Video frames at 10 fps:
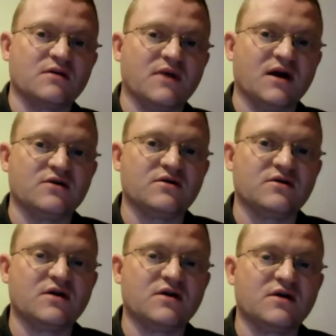about
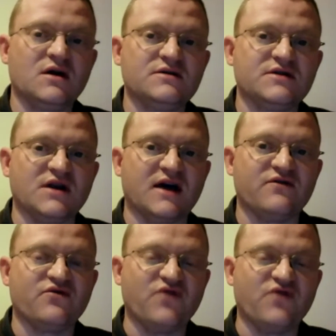
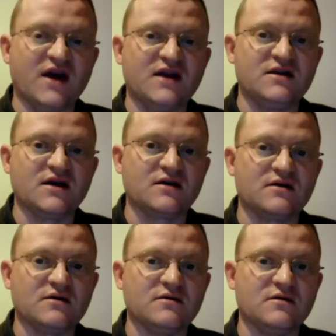tonight
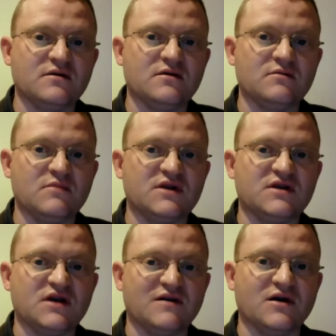finding
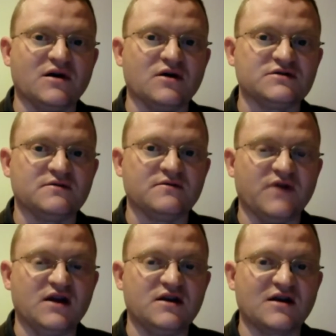materials,
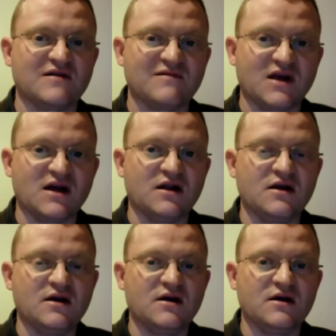finding
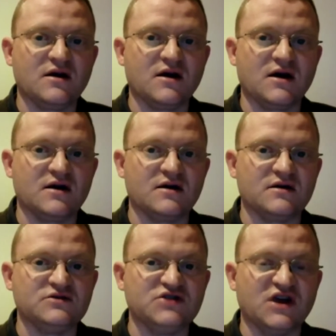real,
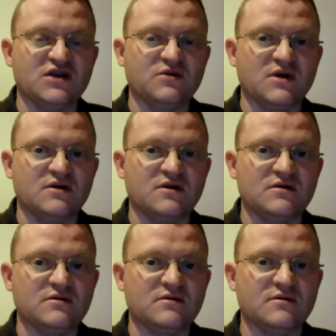
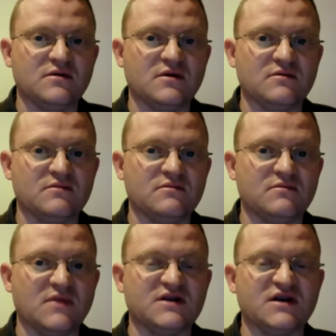genuine
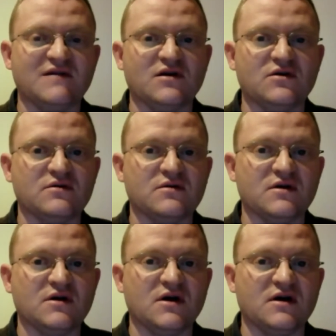material
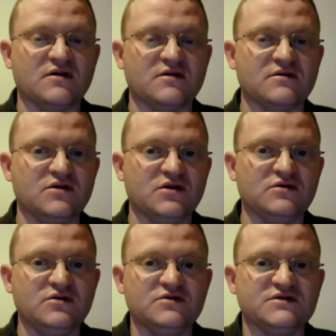
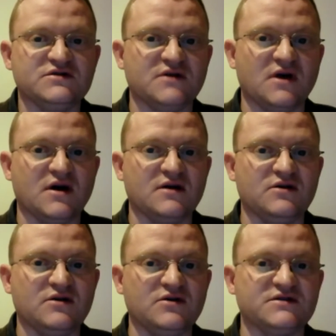uses
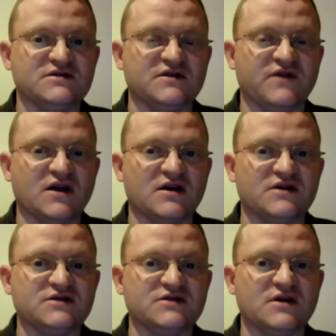of
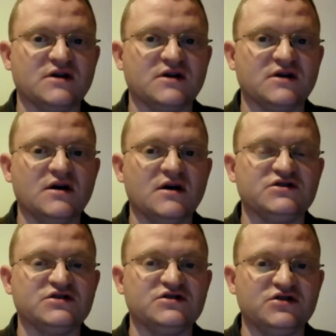English,
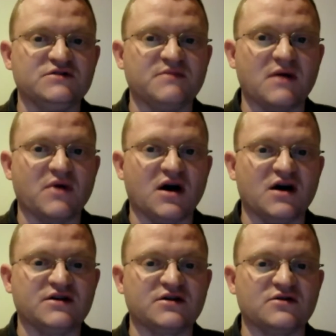such as newspaper
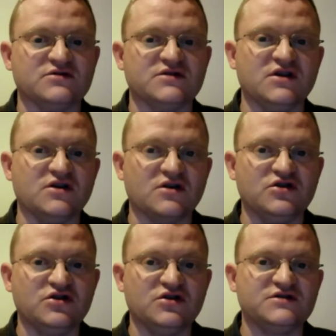articles that you
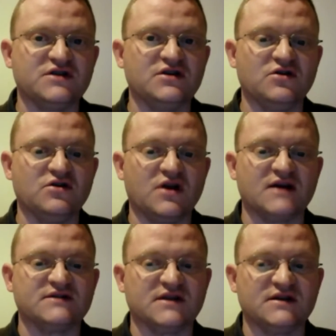can use in your
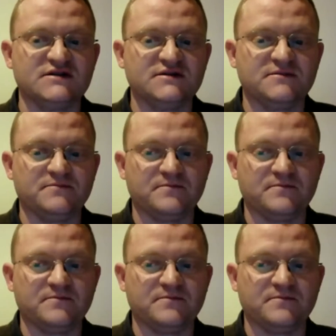lessons.